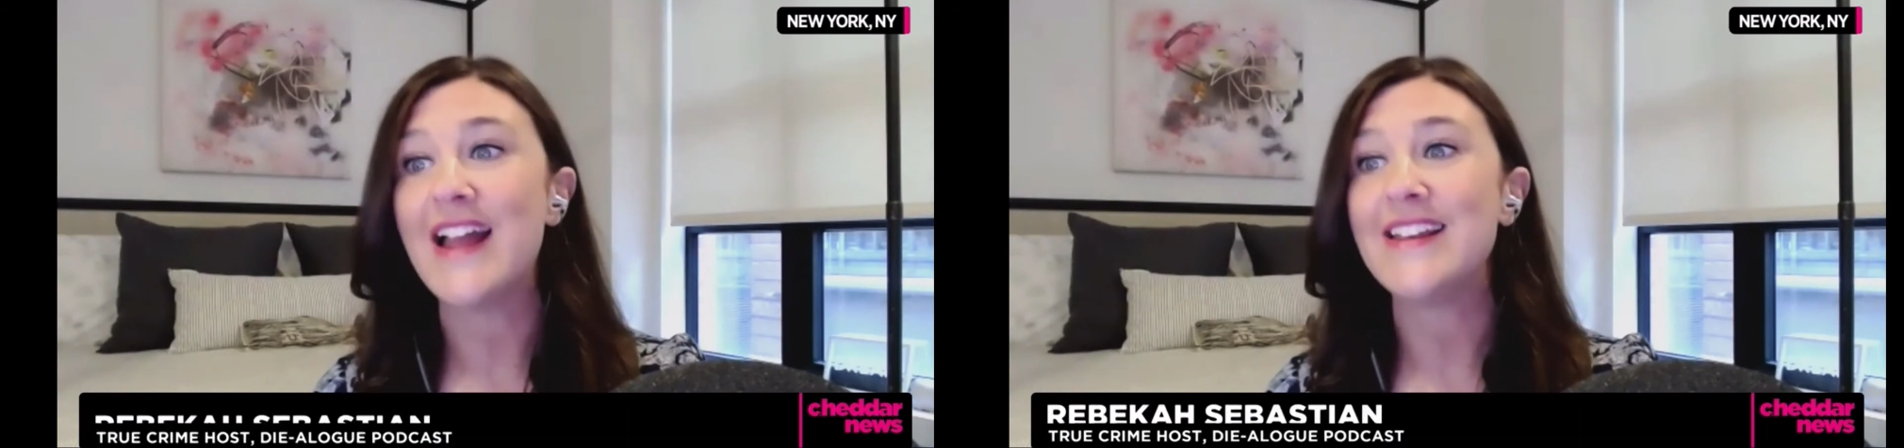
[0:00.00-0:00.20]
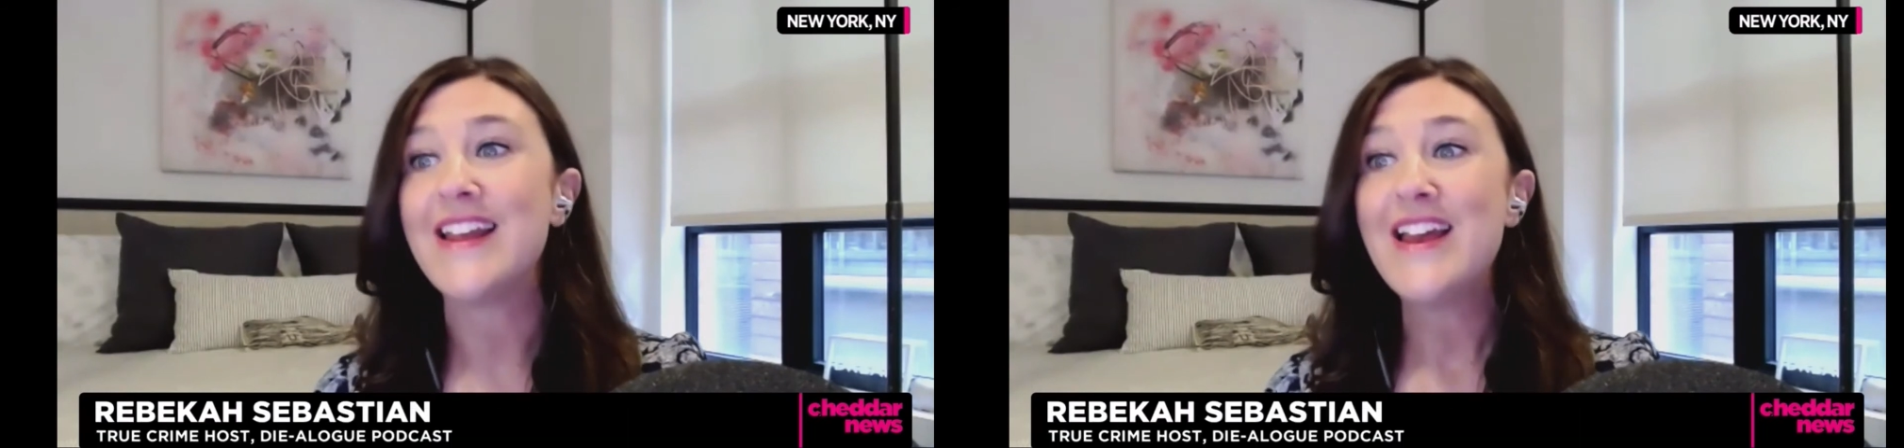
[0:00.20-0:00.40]

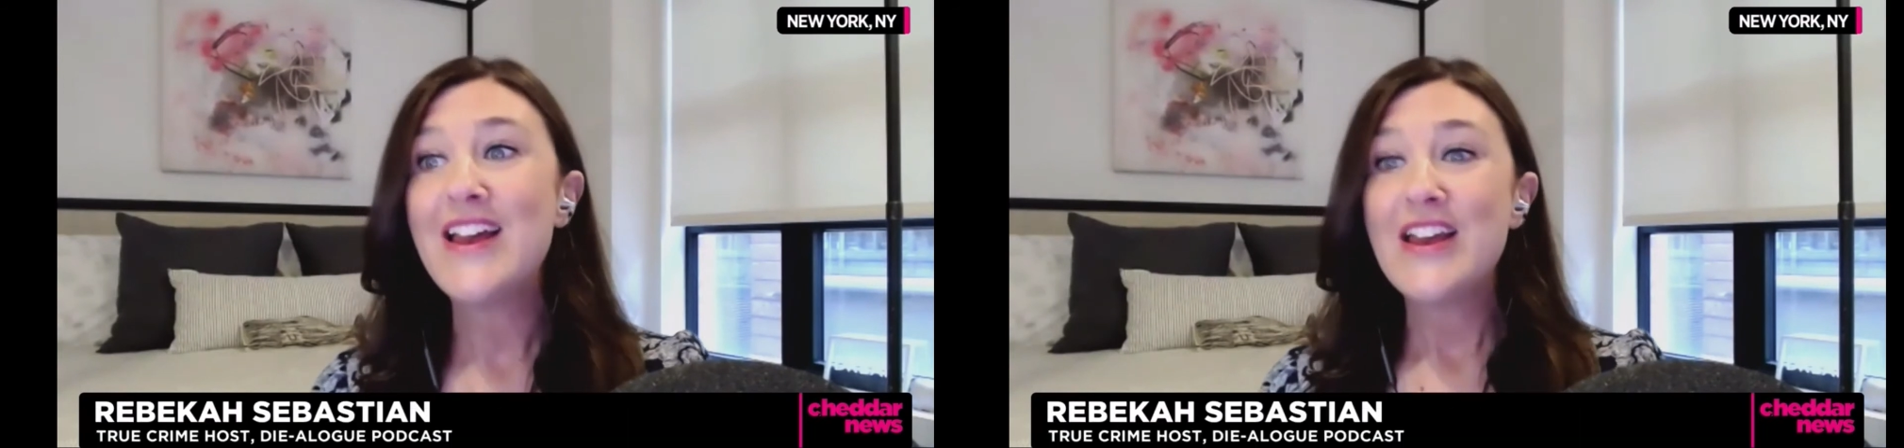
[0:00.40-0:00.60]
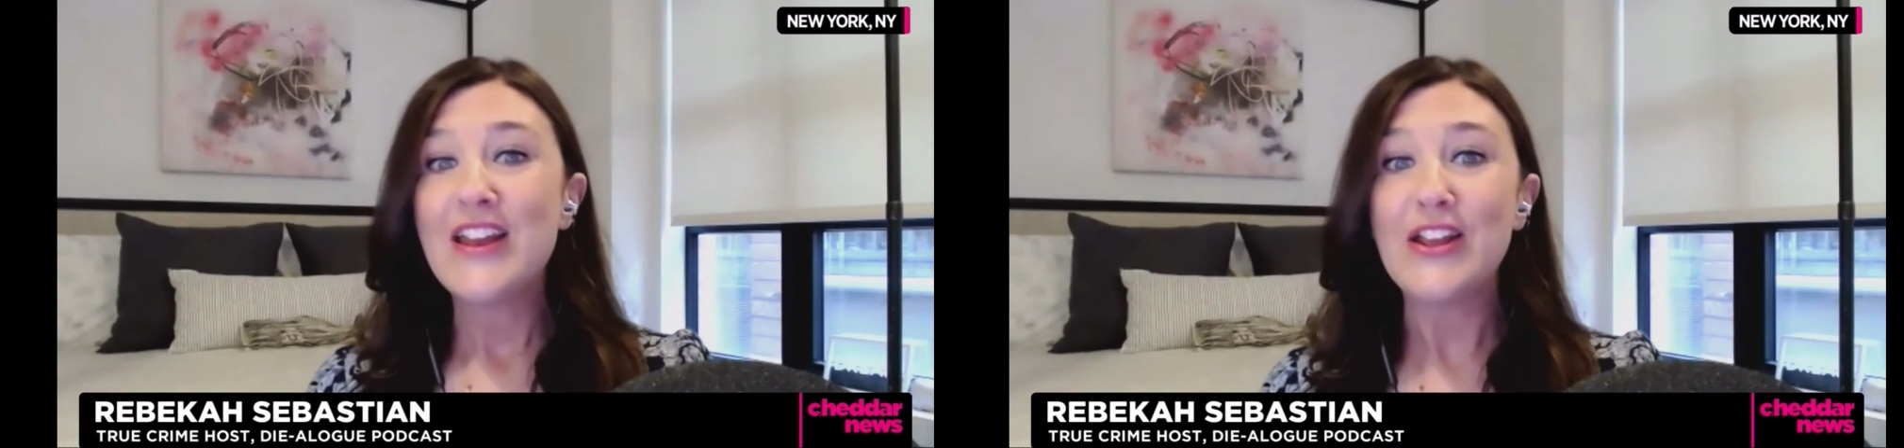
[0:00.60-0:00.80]
And
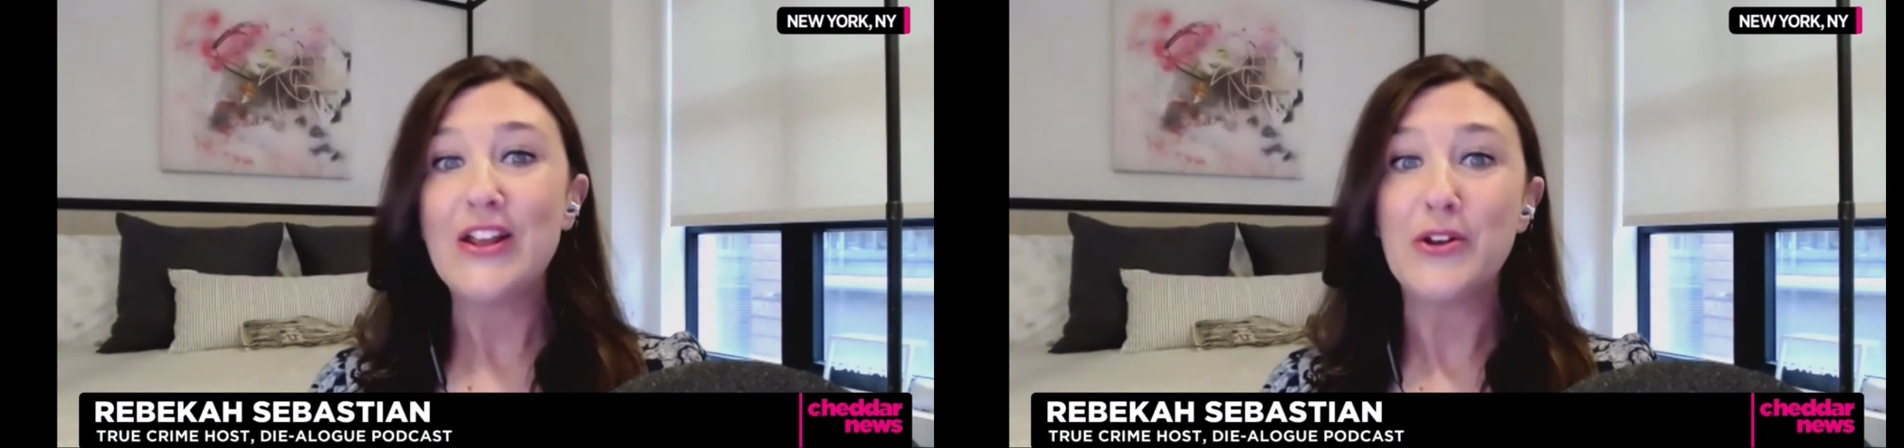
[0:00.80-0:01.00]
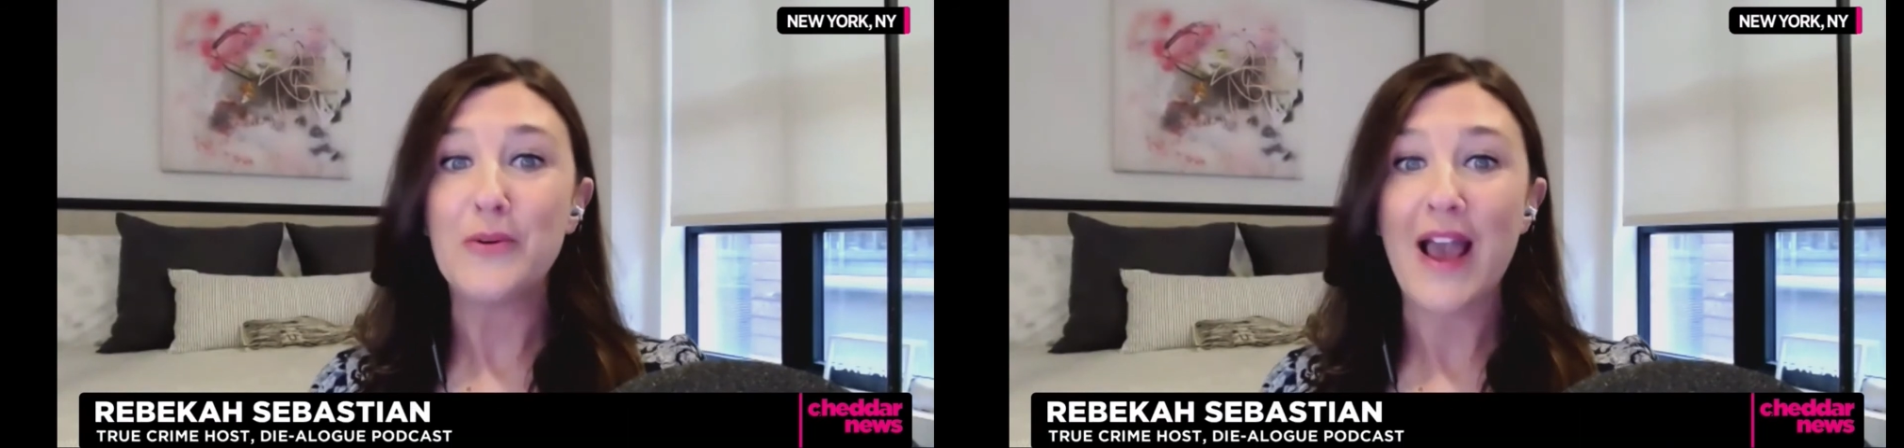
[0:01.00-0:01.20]
you